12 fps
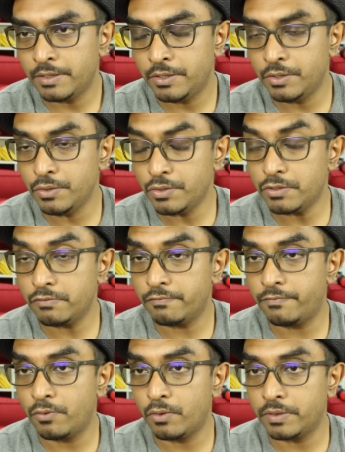use
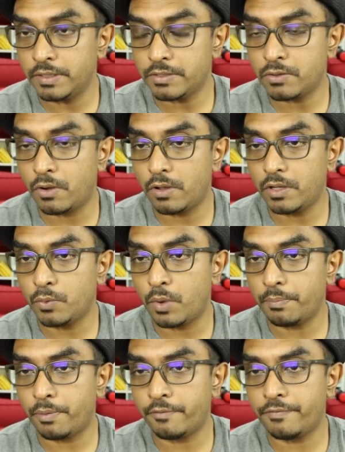for this coil, the
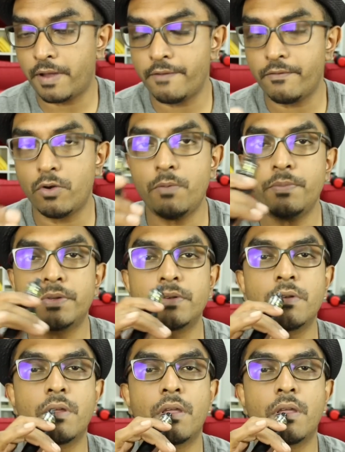1.5 ohms.